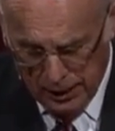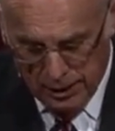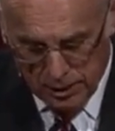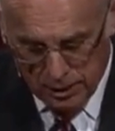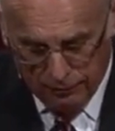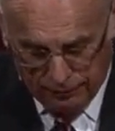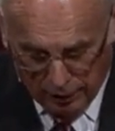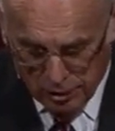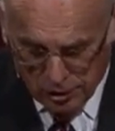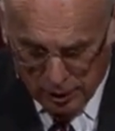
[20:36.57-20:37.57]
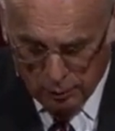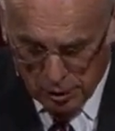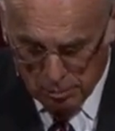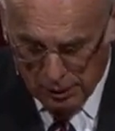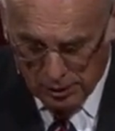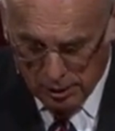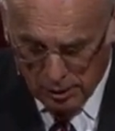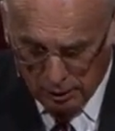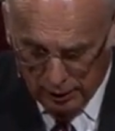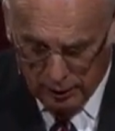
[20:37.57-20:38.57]
He is a Pharisee, which means
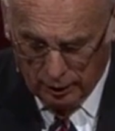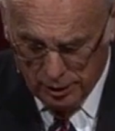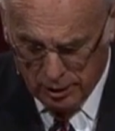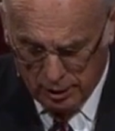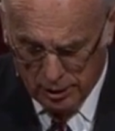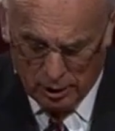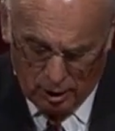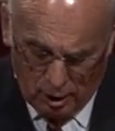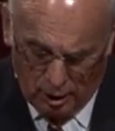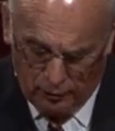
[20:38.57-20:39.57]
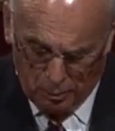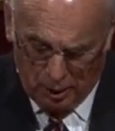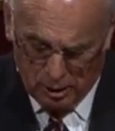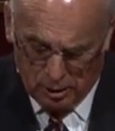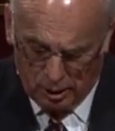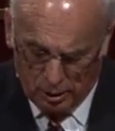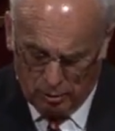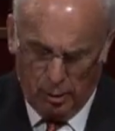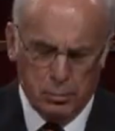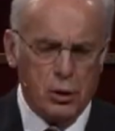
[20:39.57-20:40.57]
he's a legalist. He's at the heart of apostate,
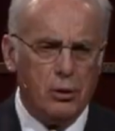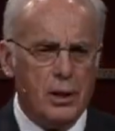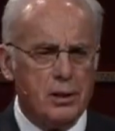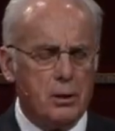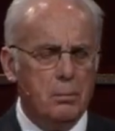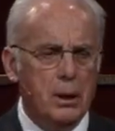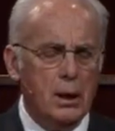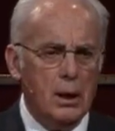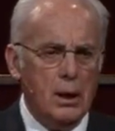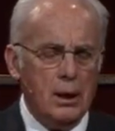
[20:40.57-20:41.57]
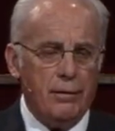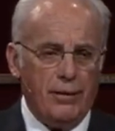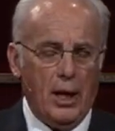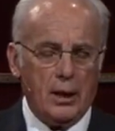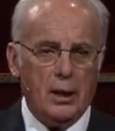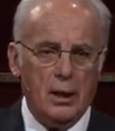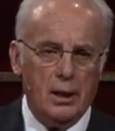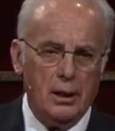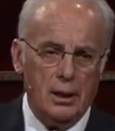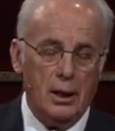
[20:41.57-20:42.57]
corrupt Judaism. In fact, he,
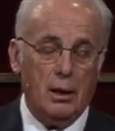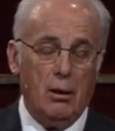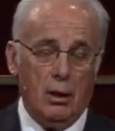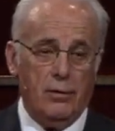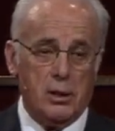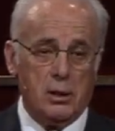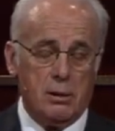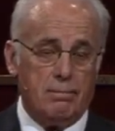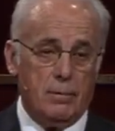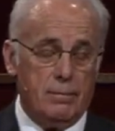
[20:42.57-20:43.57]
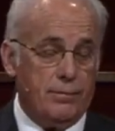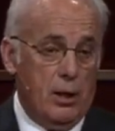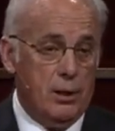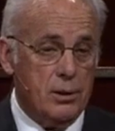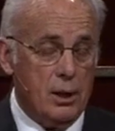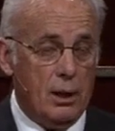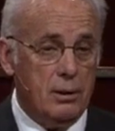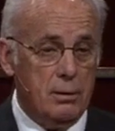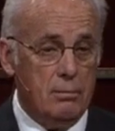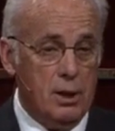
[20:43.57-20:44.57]
had, he and all of his friends
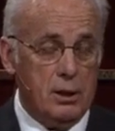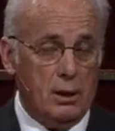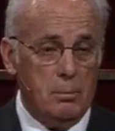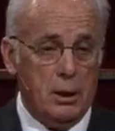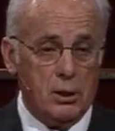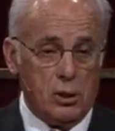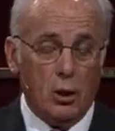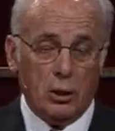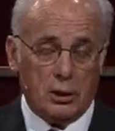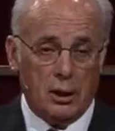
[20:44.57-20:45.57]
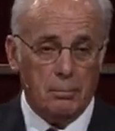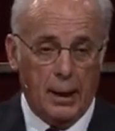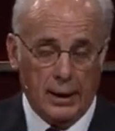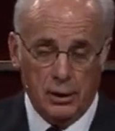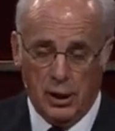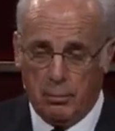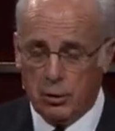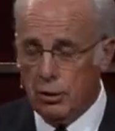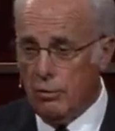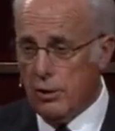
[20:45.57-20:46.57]
had recently been assaulted back in
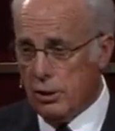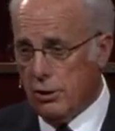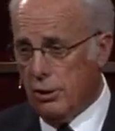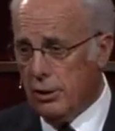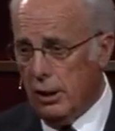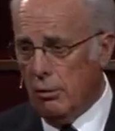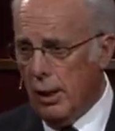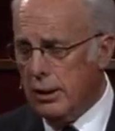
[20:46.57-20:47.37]
chapter 2, verses 13 to